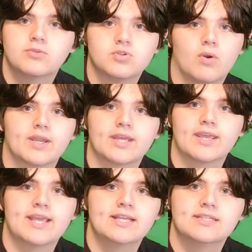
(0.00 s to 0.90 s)

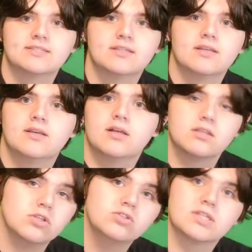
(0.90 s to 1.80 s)
20 is
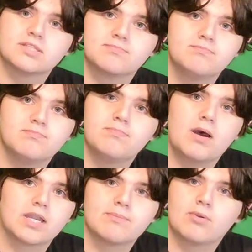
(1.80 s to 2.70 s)
lose a
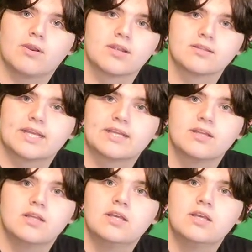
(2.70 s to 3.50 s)
body part, like